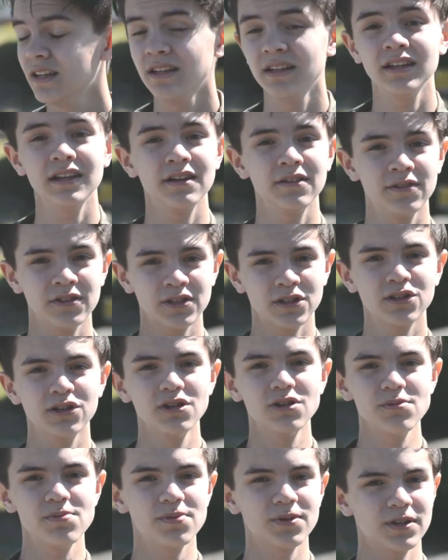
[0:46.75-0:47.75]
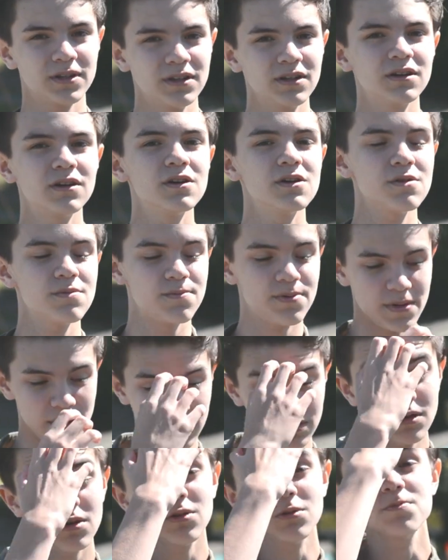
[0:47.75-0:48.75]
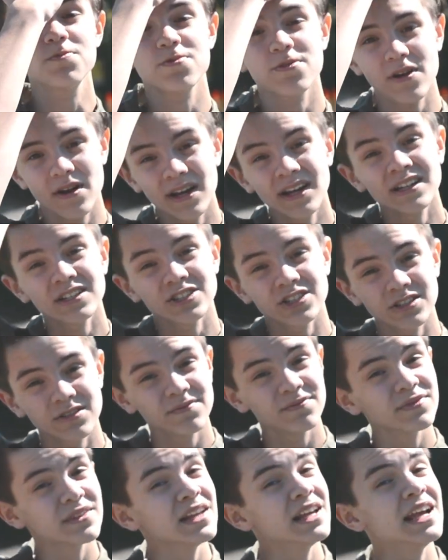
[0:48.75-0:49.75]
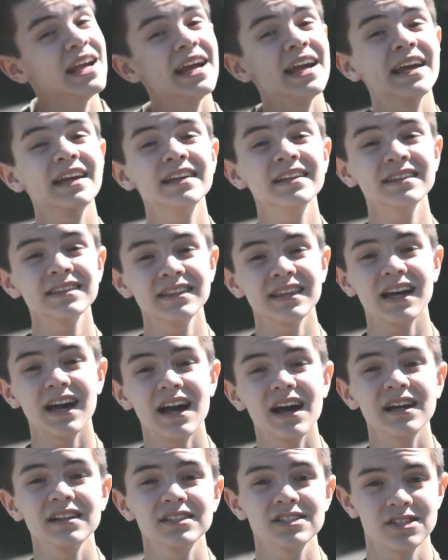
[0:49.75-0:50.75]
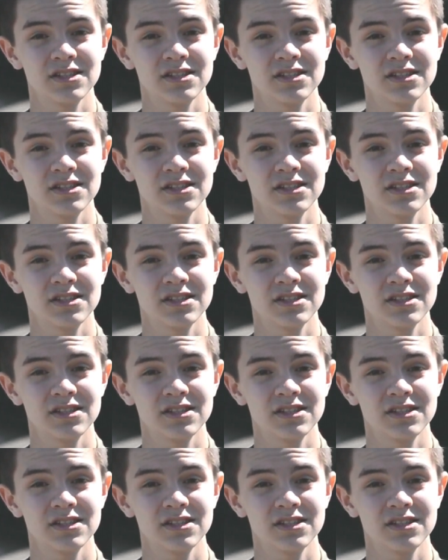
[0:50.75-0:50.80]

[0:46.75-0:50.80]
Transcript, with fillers: Never been by no pressure Ain't that